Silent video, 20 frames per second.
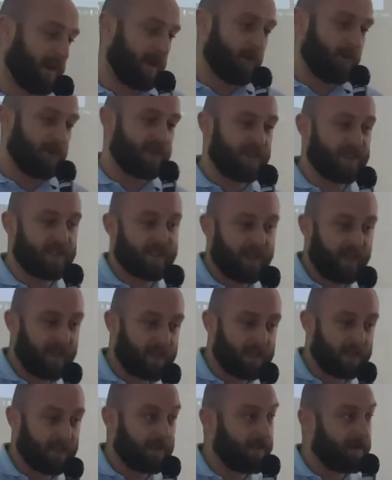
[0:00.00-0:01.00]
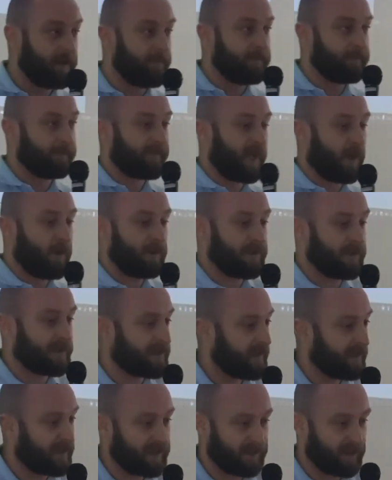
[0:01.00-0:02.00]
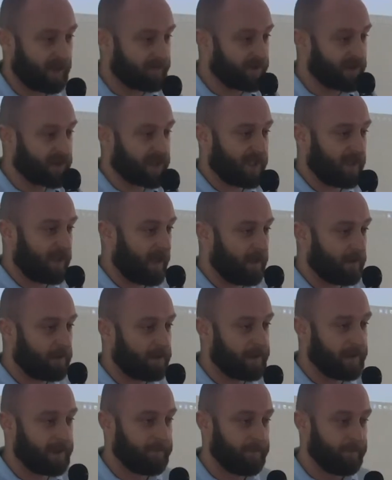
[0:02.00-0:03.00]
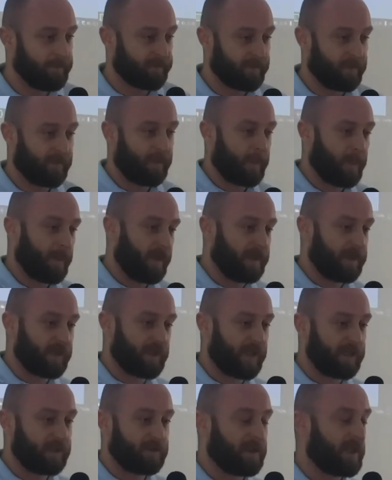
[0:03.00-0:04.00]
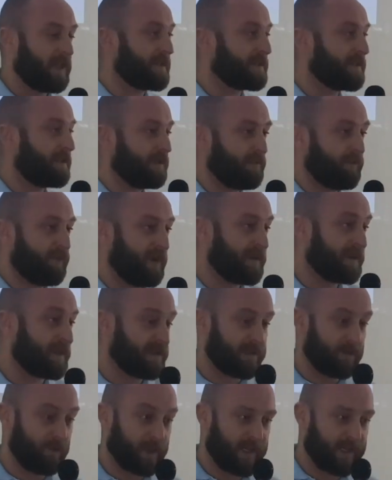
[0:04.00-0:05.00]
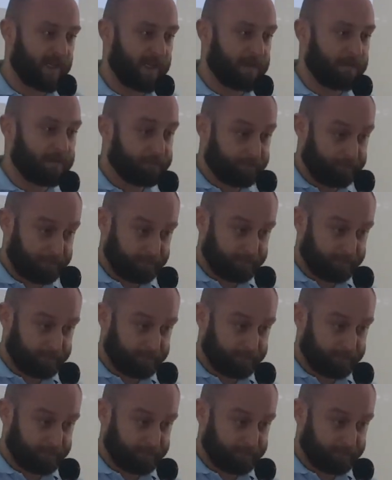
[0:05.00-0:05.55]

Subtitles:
I will just take an off-the-shelf algorithm and try to cluster the points and see what I get.